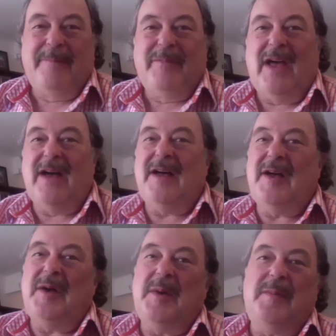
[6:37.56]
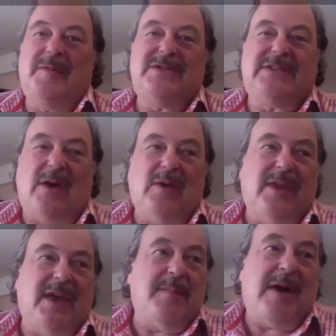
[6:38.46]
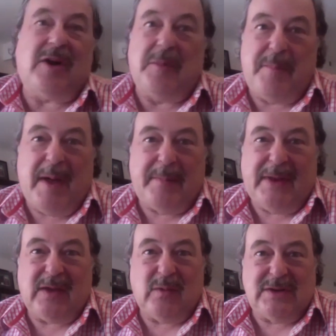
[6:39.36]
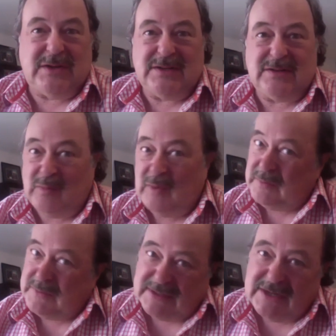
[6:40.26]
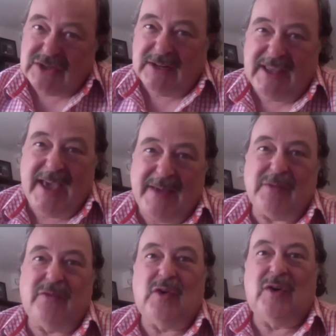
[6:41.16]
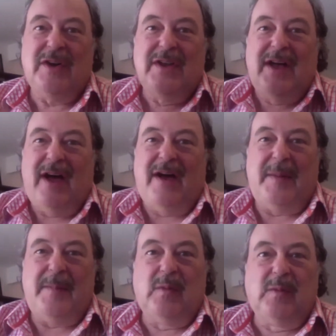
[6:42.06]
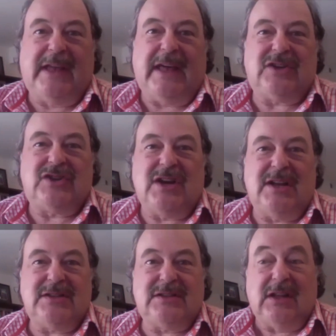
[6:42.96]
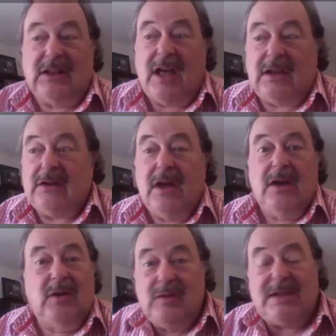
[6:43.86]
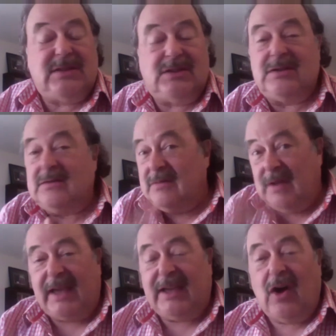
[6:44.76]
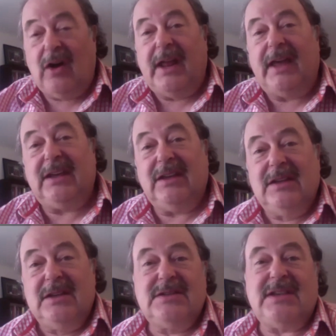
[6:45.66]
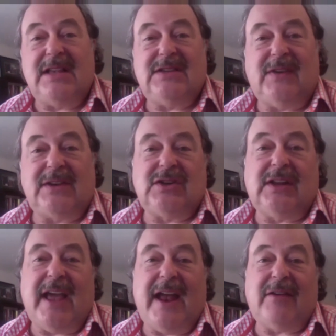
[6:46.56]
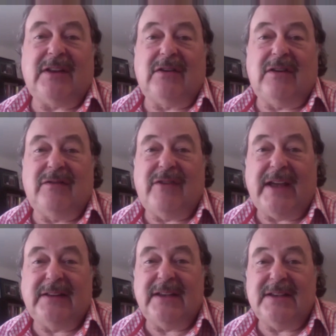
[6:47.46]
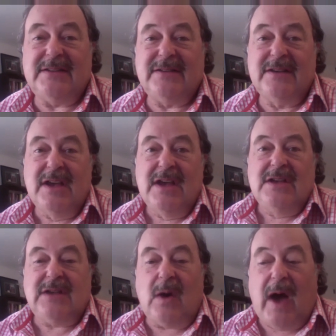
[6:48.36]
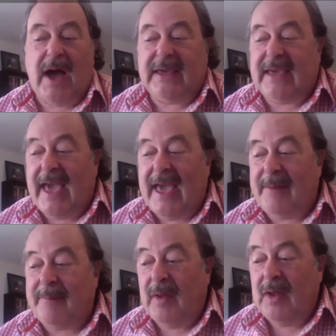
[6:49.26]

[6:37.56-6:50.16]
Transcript: um, so the American public, which is what it was initially aimed for, um, would get a chance to learn who this iconic science fiction character, in fact, is. So I came